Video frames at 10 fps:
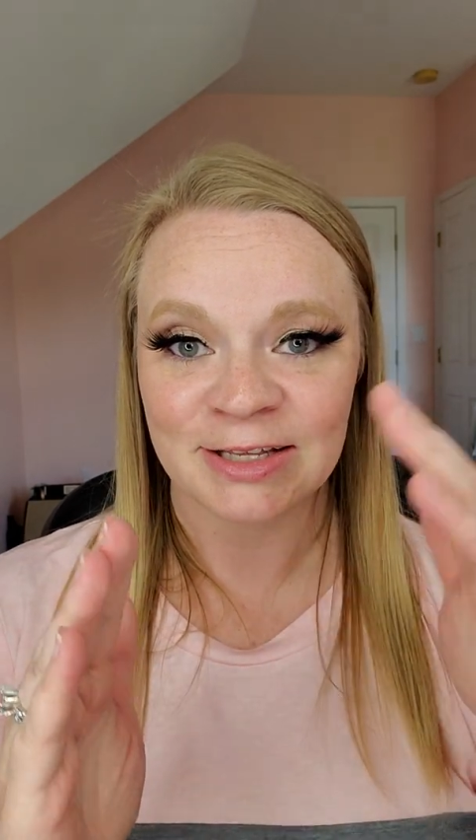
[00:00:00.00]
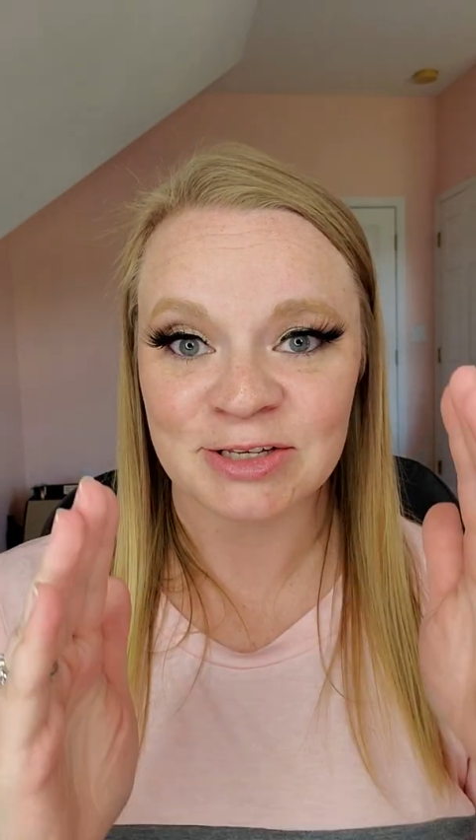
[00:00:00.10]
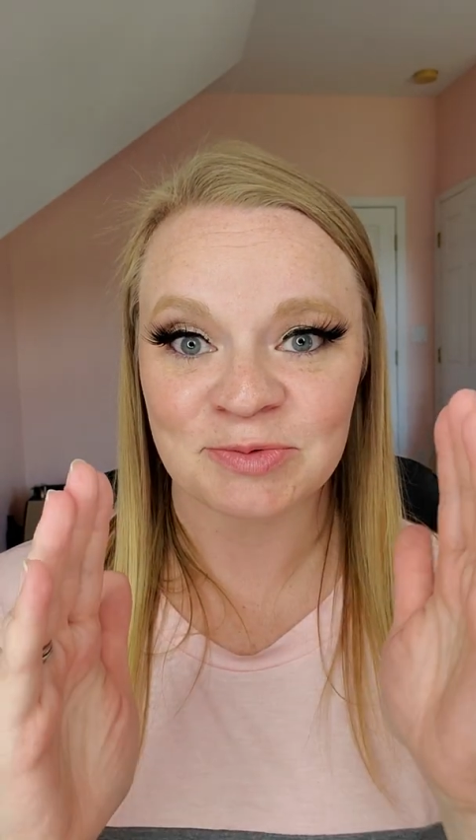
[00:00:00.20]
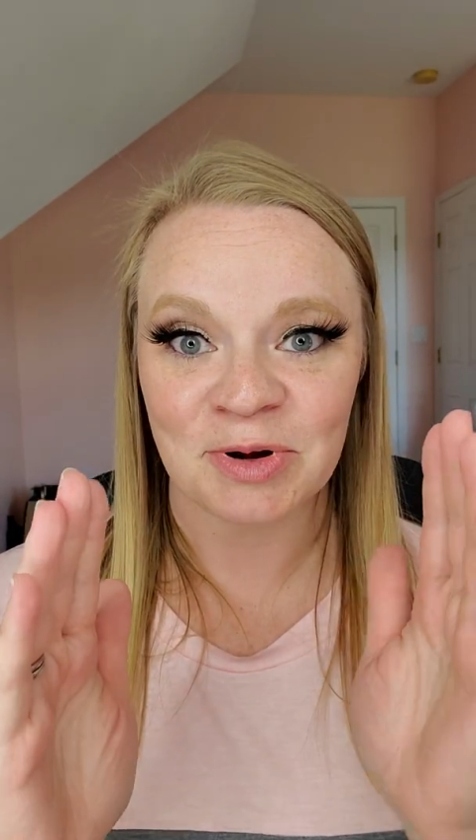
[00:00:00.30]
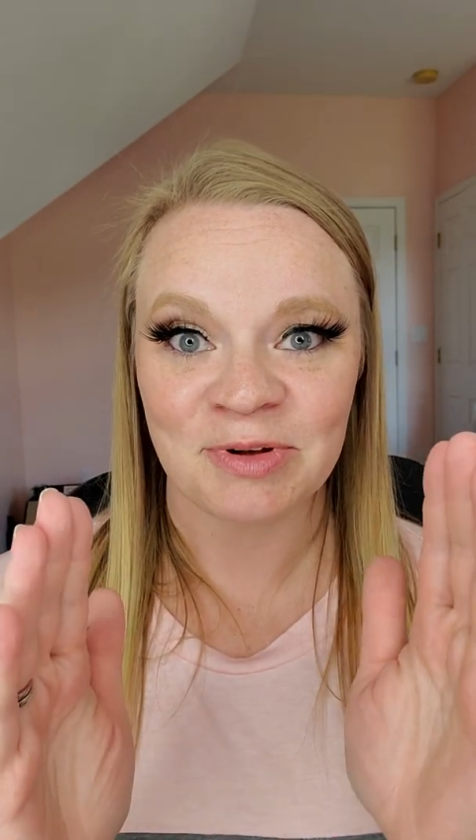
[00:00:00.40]

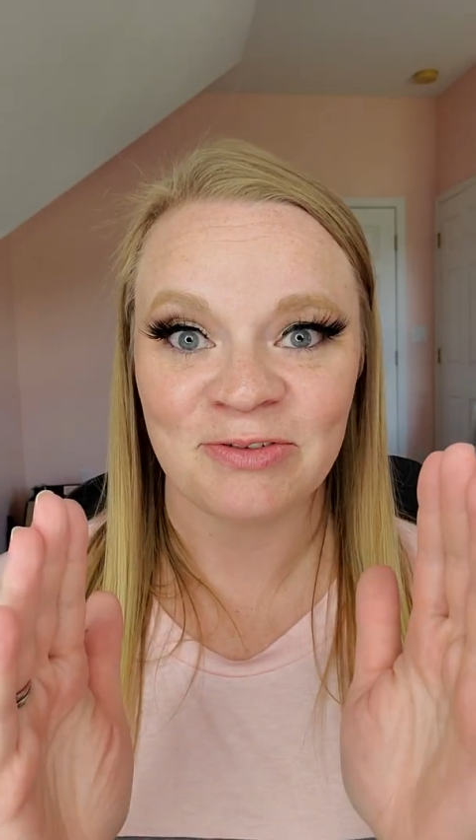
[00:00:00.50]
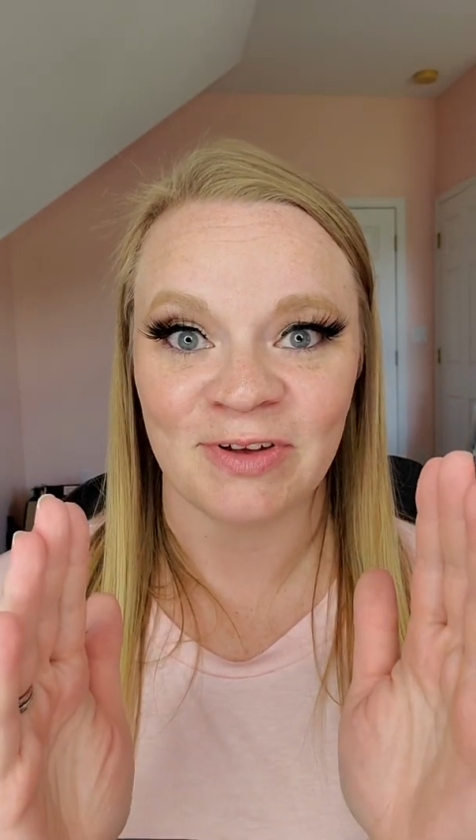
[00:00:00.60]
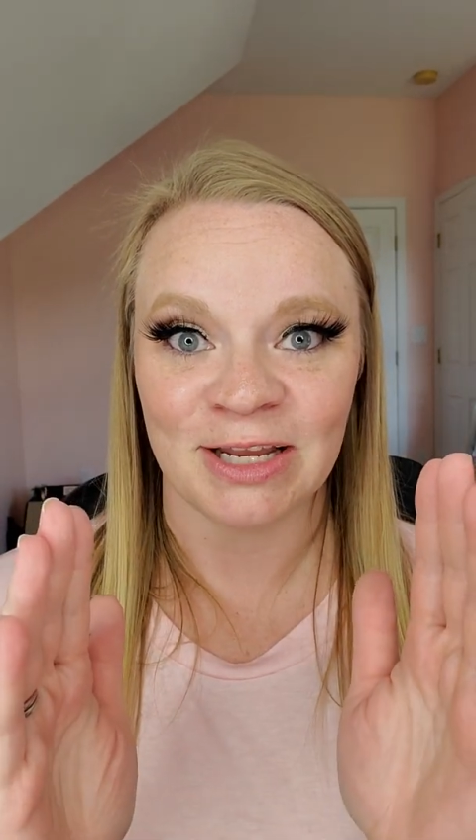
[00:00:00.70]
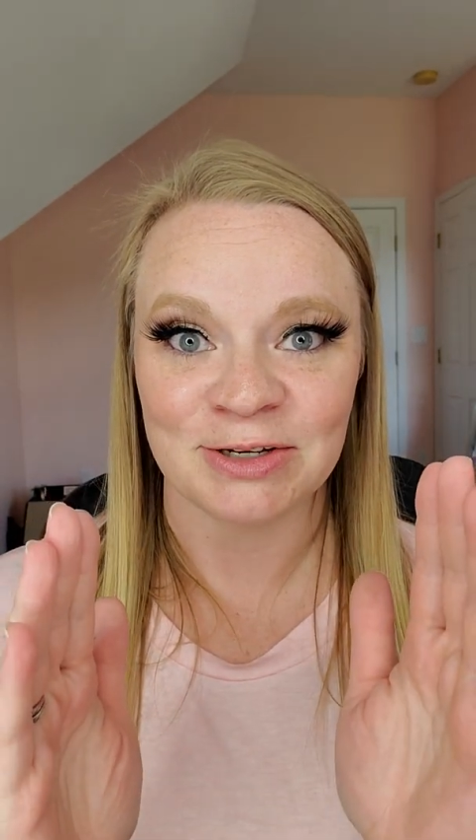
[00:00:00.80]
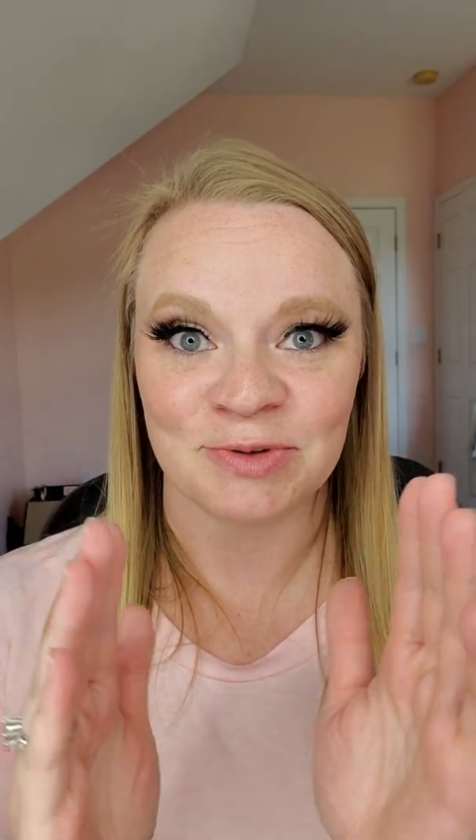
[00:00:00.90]
to where we
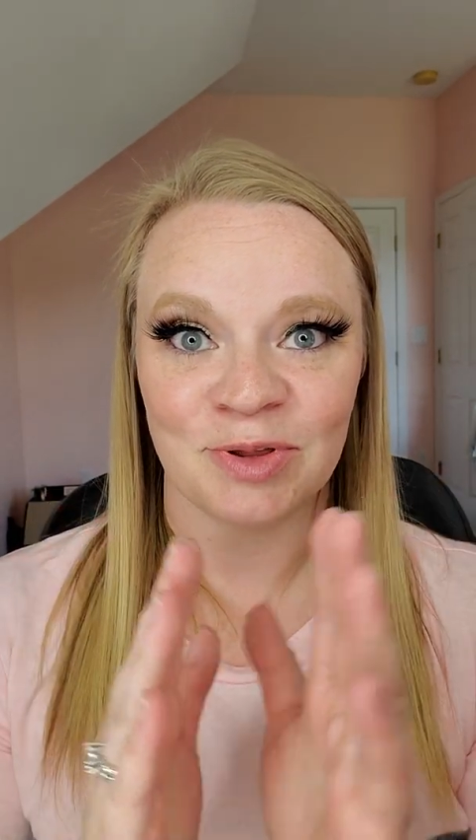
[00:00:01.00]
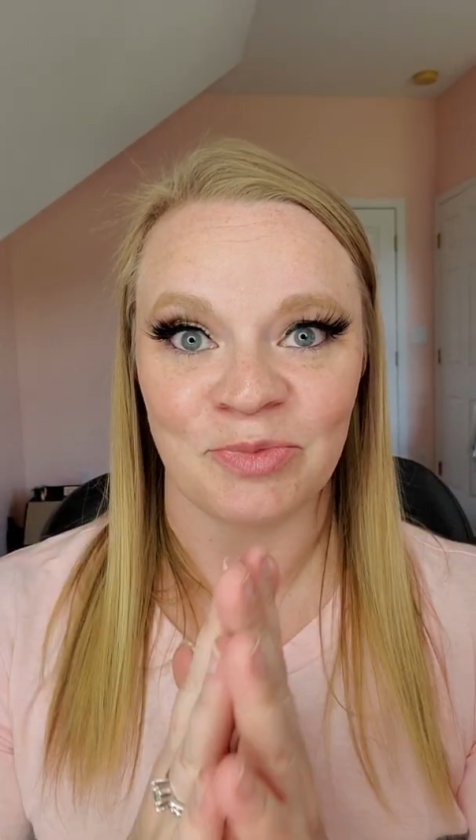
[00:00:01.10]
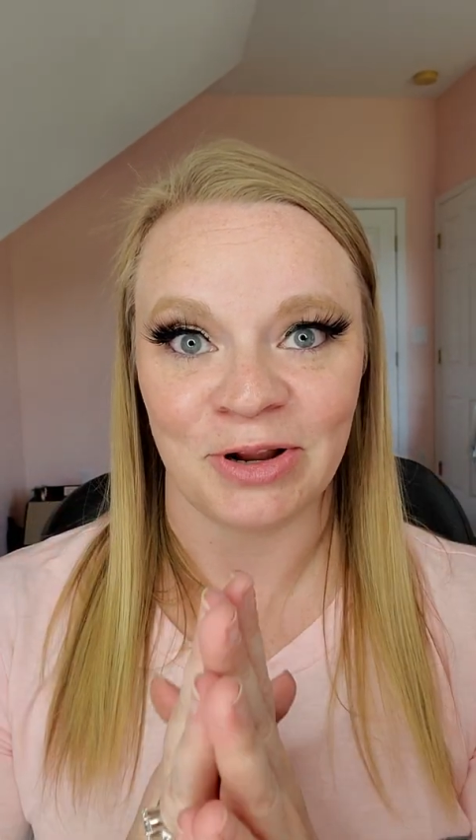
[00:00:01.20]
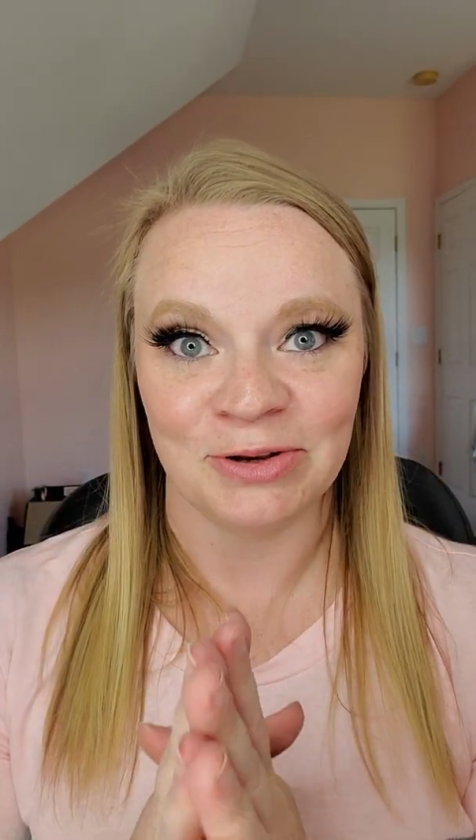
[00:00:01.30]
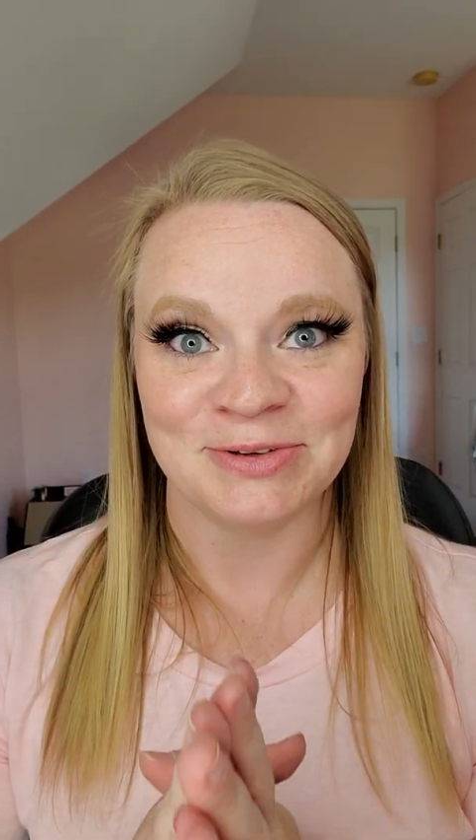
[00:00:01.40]
finish with a
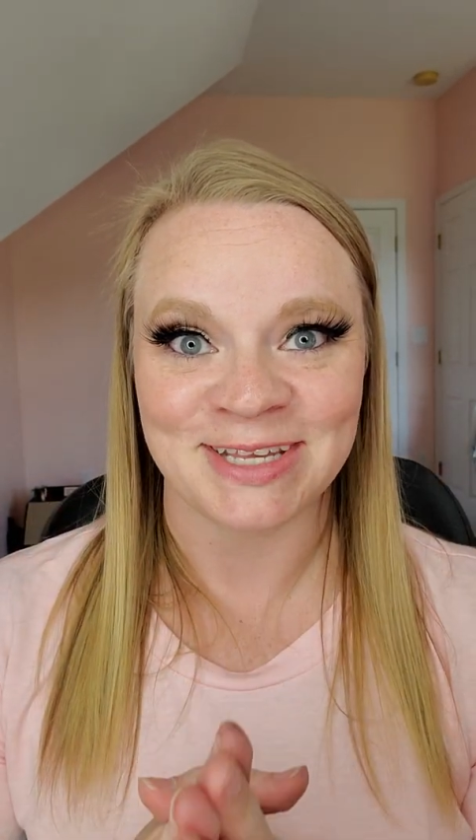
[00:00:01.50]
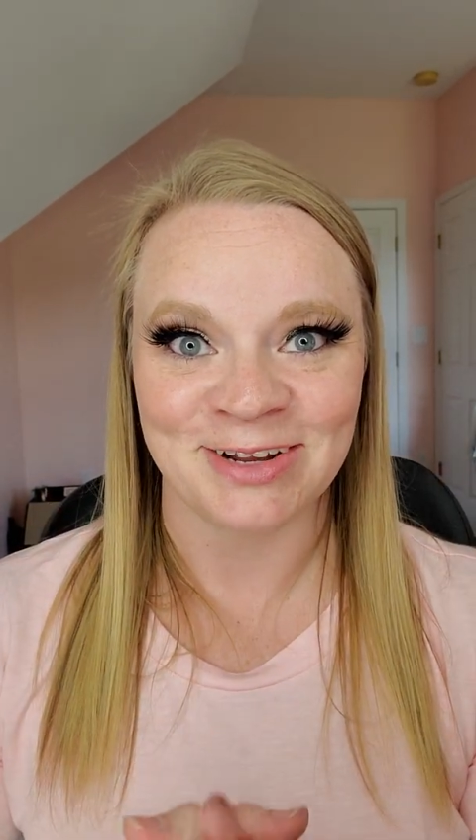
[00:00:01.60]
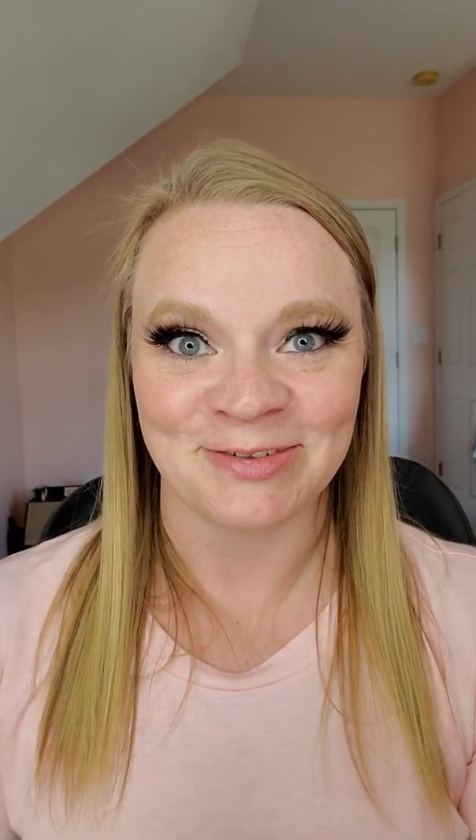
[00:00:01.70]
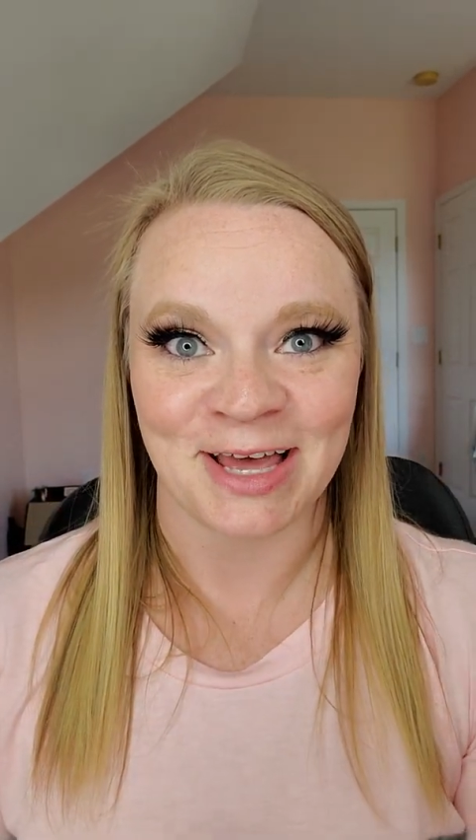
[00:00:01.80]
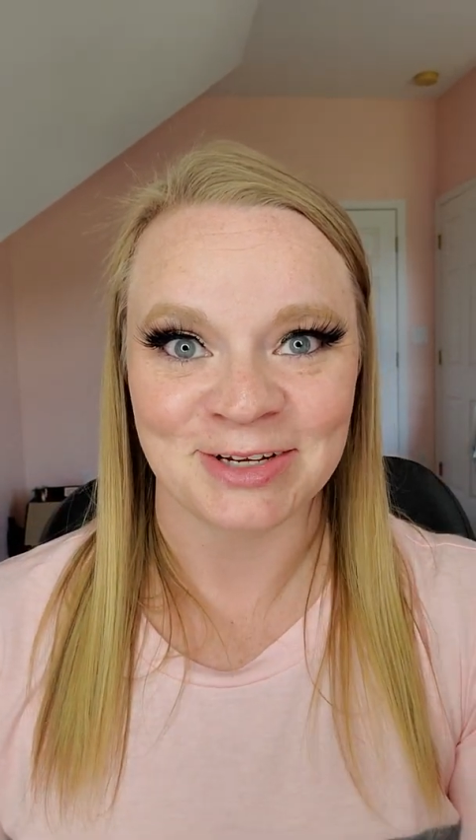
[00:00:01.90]
brand new set
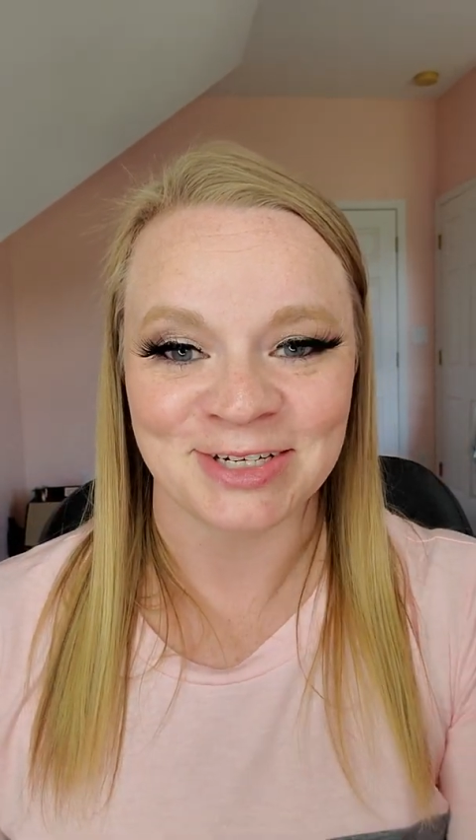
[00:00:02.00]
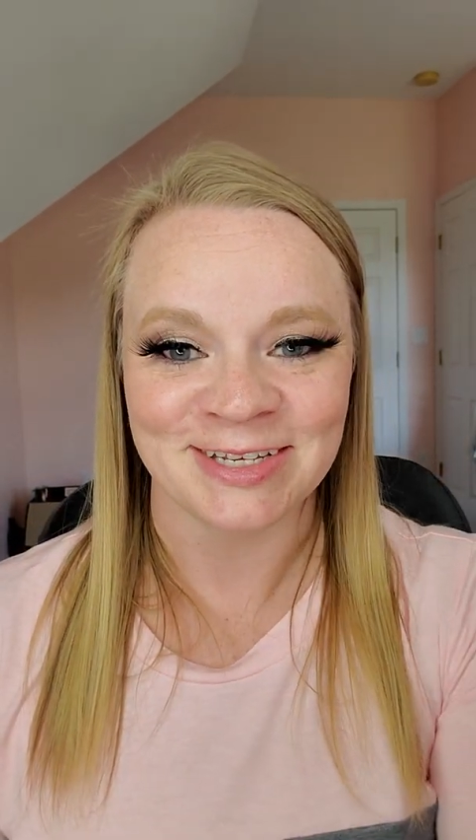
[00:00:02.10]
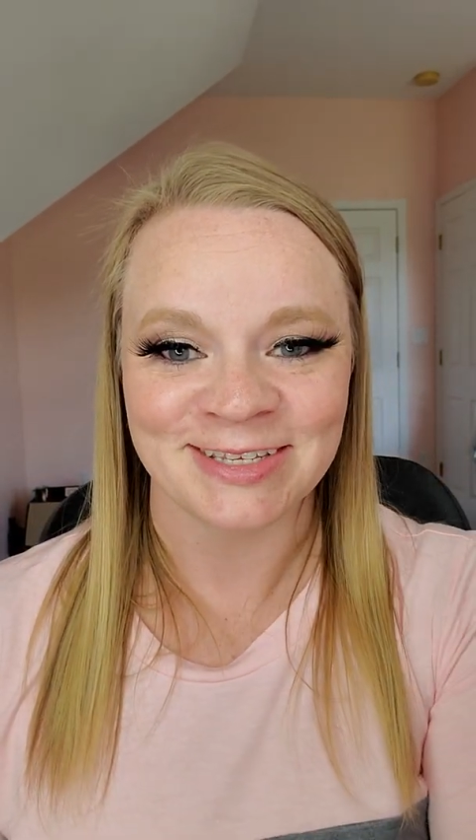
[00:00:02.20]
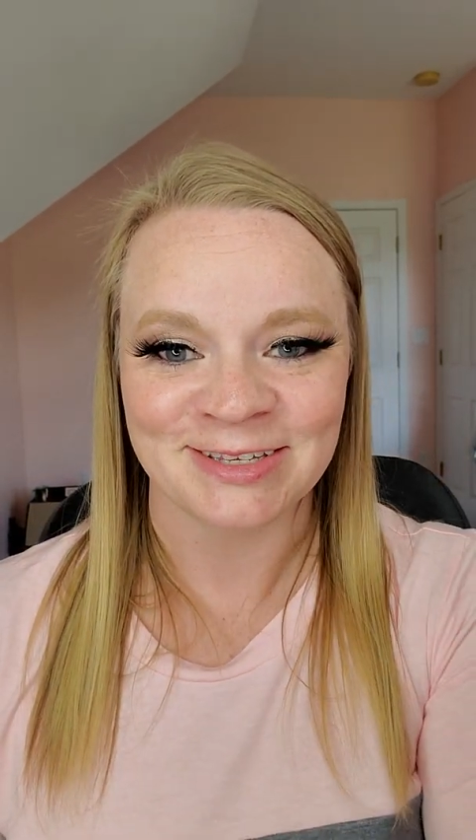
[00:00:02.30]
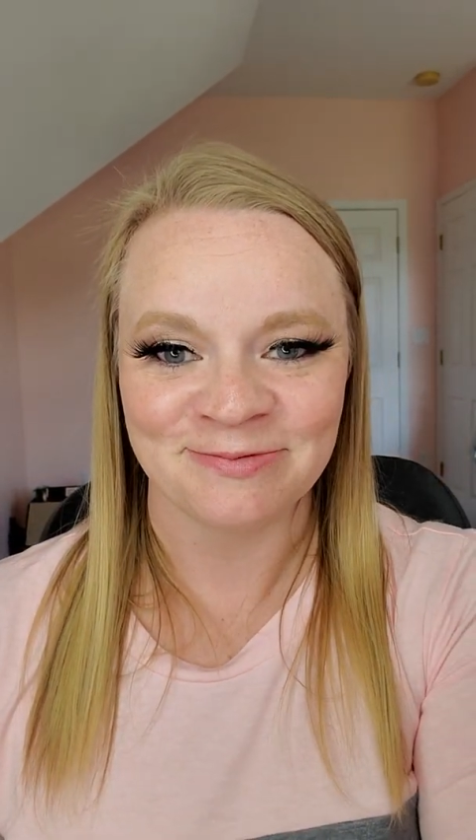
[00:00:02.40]
of
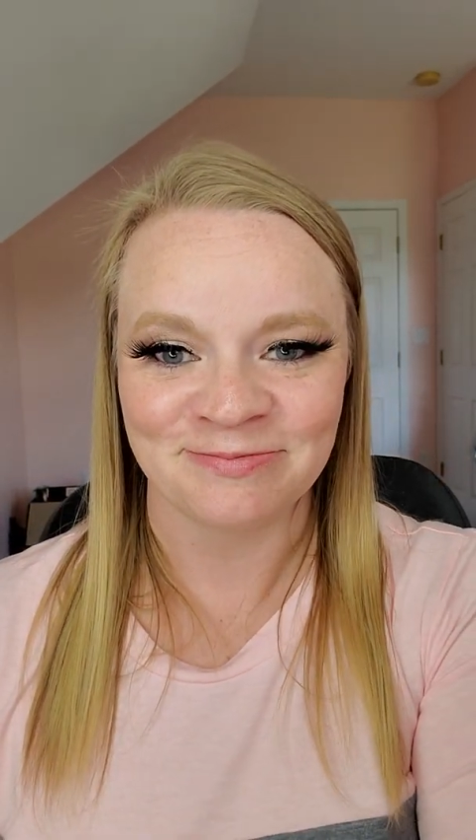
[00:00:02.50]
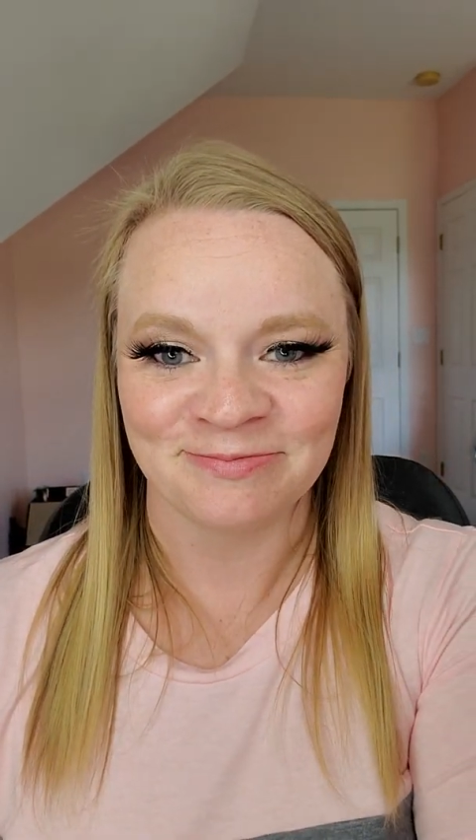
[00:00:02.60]
lashes.